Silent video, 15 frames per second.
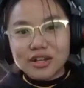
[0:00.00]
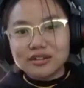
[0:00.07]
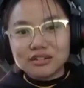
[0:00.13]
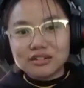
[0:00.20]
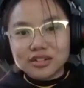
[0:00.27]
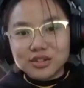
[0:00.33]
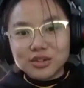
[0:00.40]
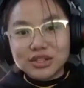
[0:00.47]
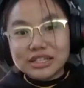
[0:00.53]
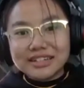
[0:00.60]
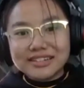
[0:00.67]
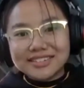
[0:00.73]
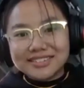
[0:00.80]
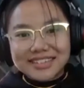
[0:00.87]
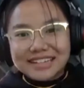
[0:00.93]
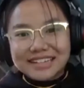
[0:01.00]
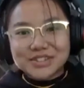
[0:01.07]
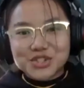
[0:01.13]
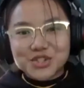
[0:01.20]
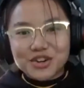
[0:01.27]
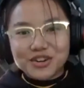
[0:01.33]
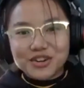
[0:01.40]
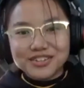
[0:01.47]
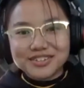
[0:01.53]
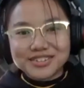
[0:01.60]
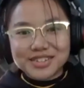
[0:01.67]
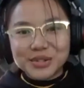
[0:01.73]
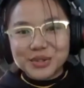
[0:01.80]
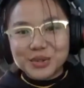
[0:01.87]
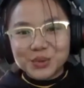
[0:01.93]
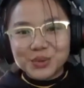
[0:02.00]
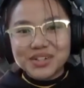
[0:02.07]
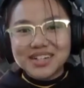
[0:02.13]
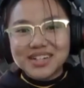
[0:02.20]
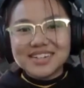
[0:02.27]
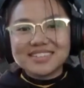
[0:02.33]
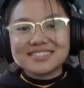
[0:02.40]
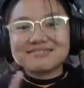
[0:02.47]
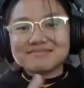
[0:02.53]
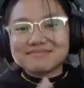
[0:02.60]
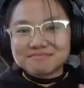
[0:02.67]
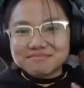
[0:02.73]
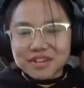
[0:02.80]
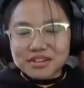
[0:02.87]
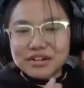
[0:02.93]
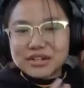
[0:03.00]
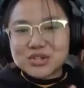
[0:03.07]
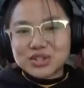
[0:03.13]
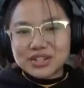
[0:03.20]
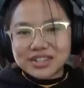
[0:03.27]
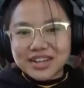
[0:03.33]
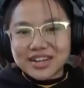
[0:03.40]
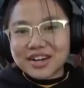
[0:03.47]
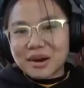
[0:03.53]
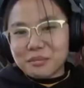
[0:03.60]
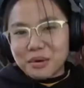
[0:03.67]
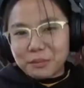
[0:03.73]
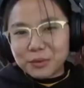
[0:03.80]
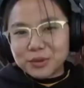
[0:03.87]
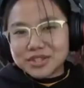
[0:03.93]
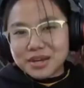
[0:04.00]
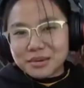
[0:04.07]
and you need that struggle to eventually like come up with